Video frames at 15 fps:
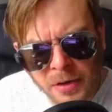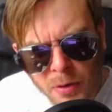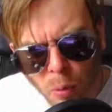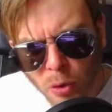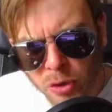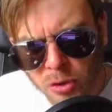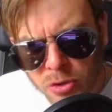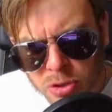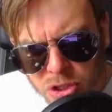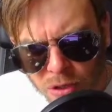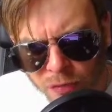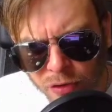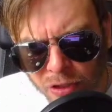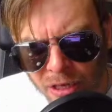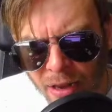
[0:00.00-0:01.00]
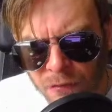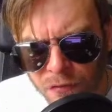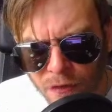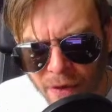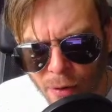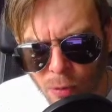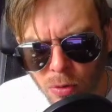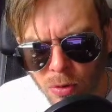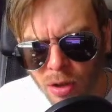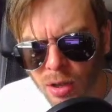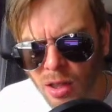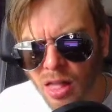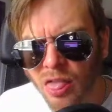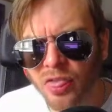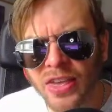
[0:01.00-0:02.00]
the wounds of Grenfell.
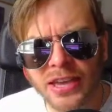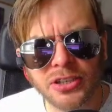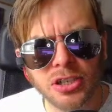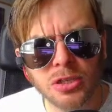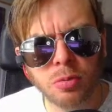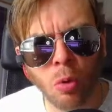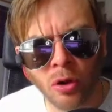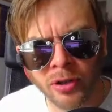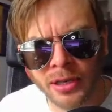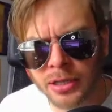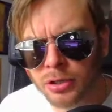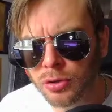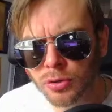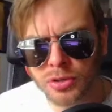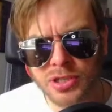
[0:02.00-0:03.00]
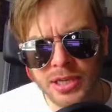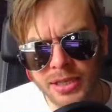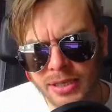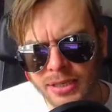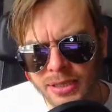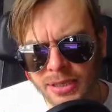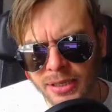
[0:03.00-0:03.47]
They just want to use it